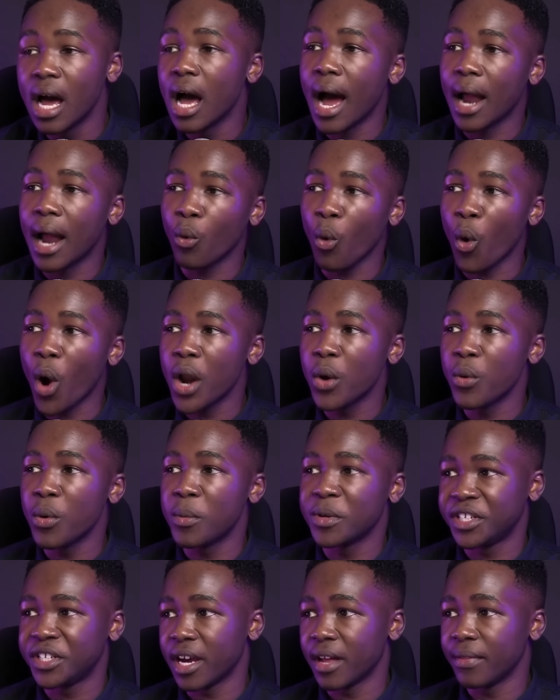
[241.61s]
And when we
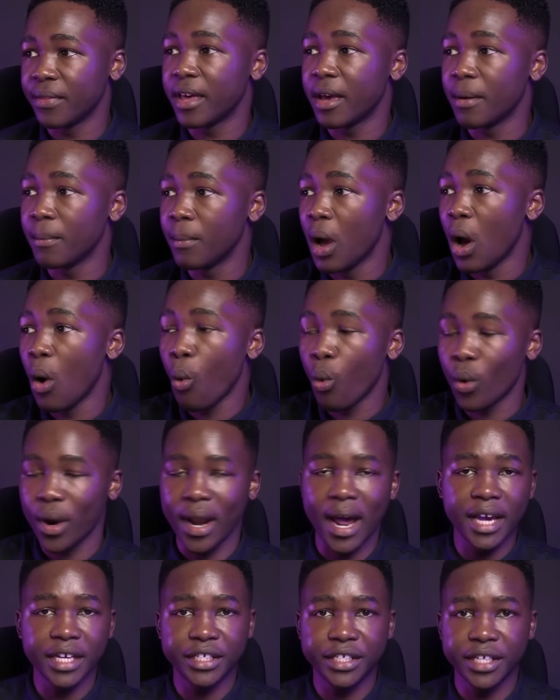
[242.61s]
share them, when
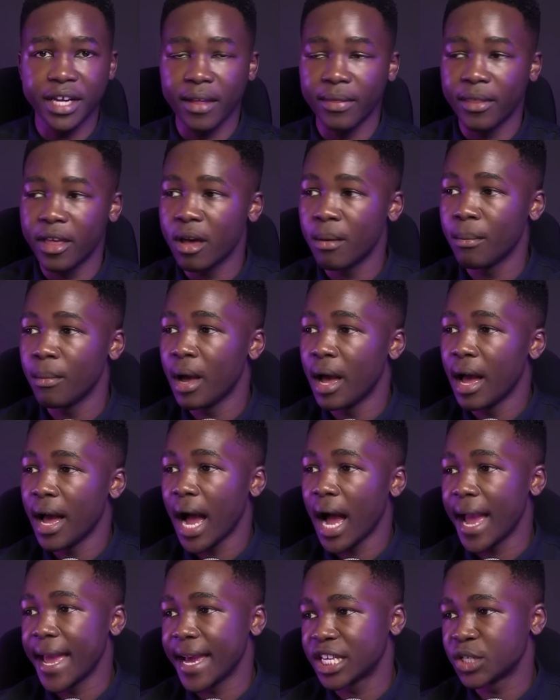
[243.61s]
I share them,
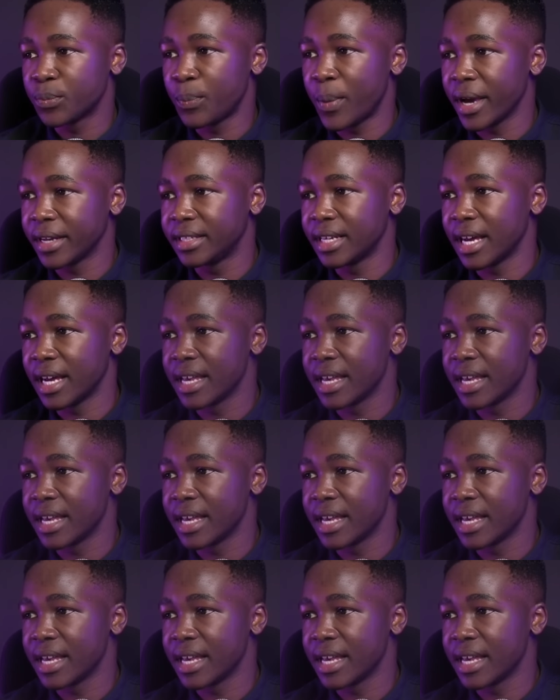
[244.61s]
I expect